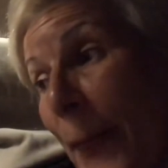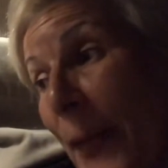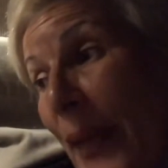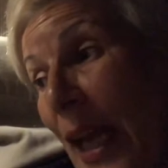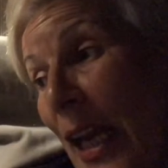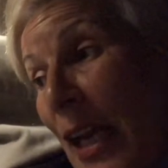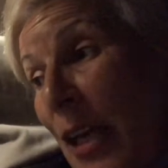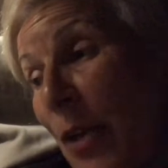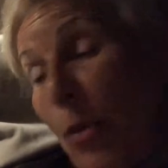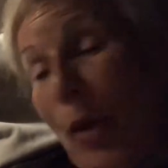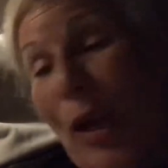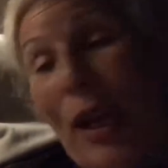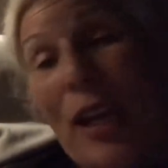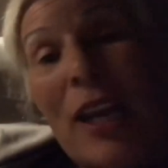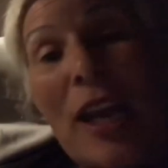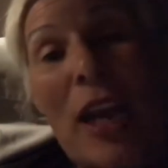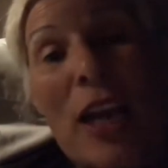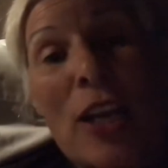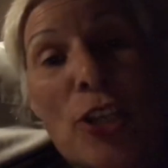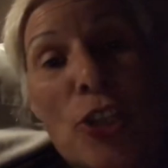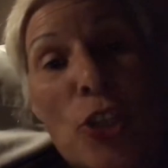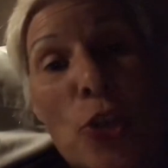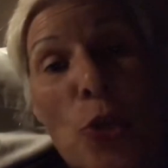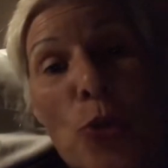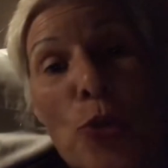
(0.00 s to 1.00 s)
Anyway,
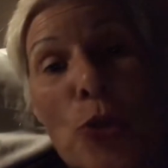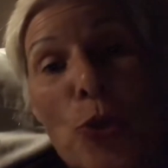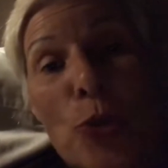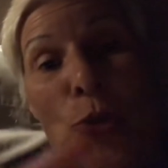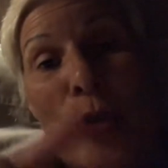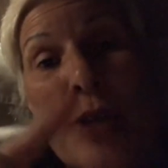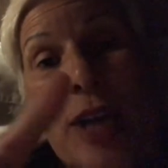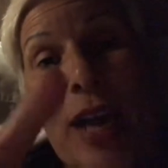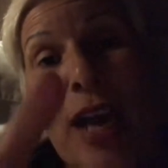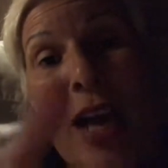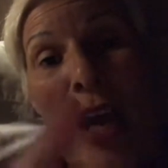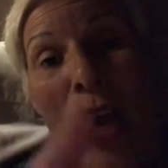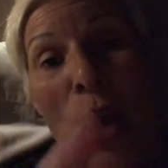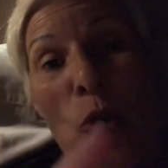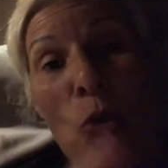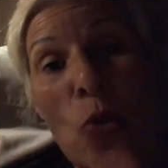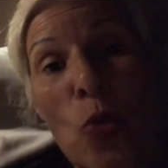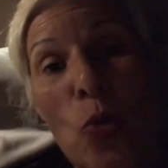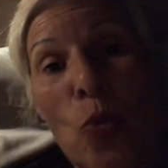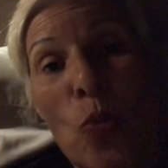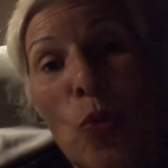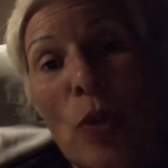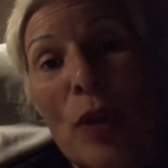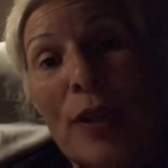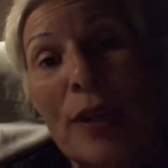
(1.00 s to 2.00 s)
I show you now
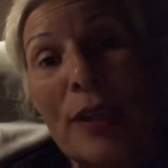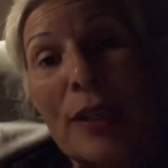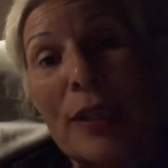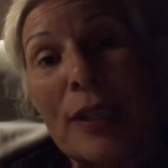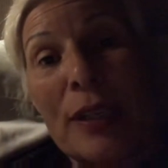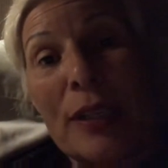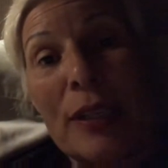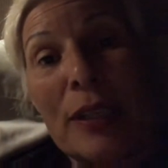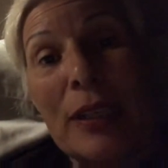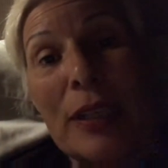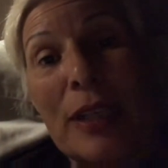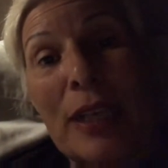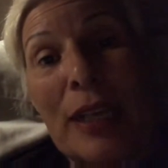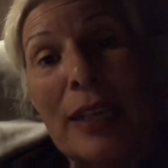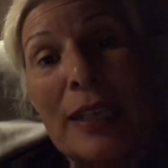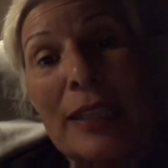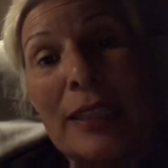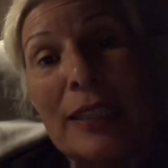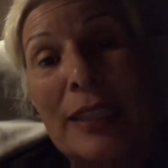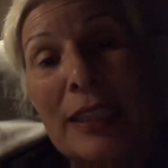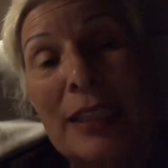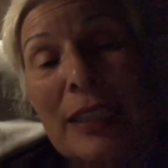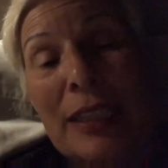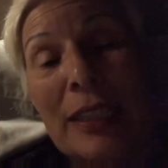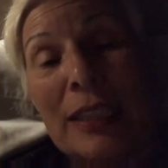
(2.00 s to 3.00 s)
what I
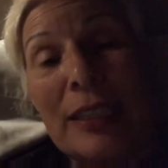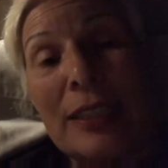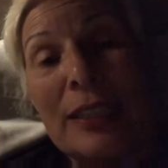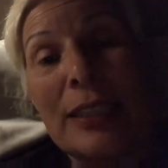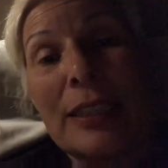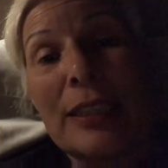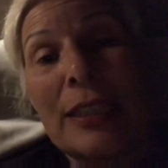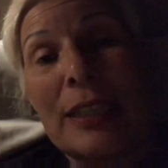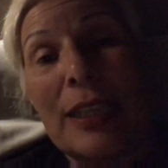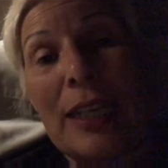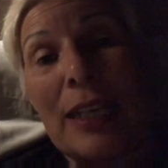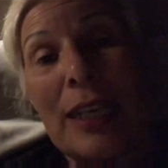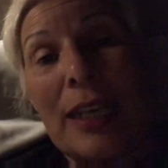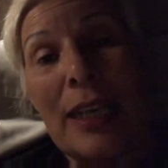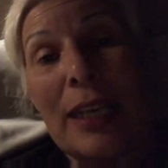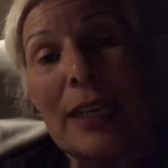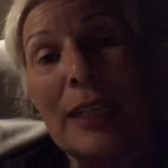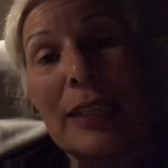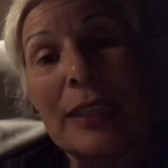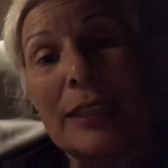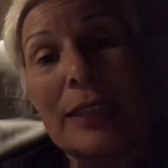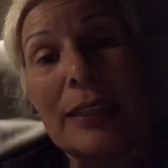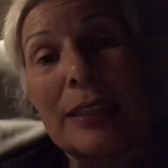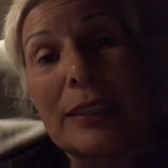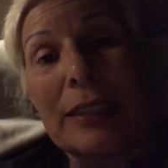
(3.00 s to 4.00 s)
did
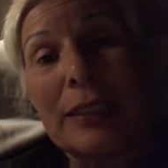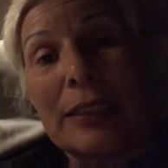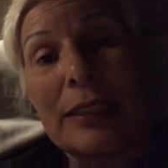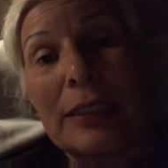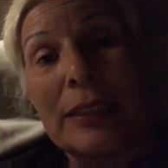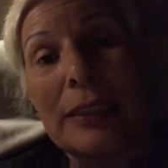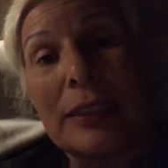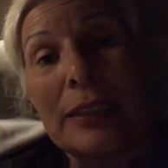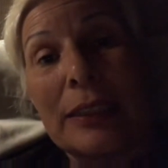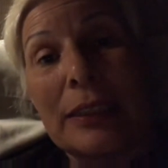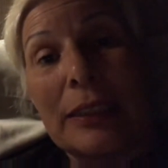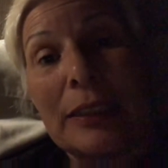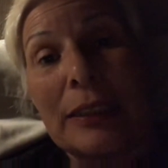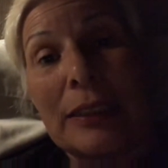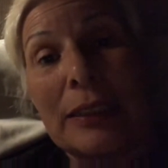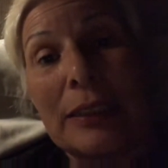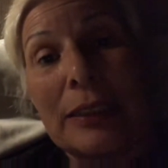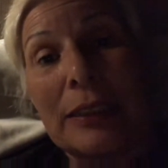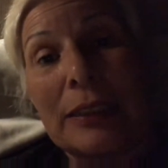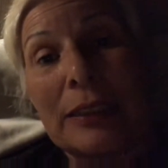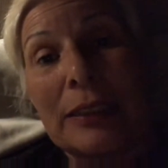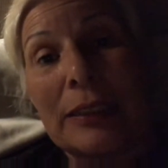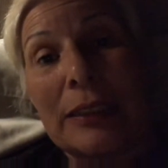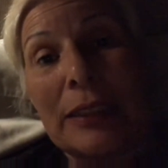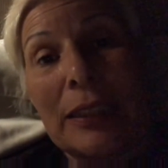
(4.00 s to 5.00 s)
and
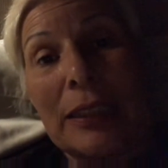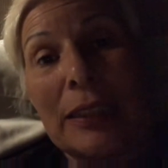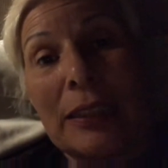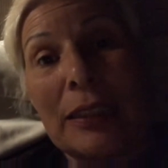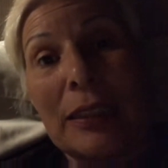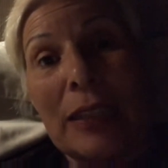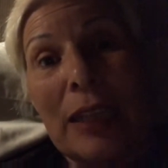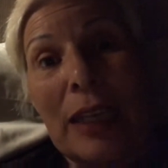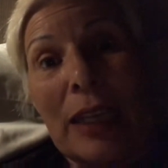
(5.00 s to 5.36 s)
then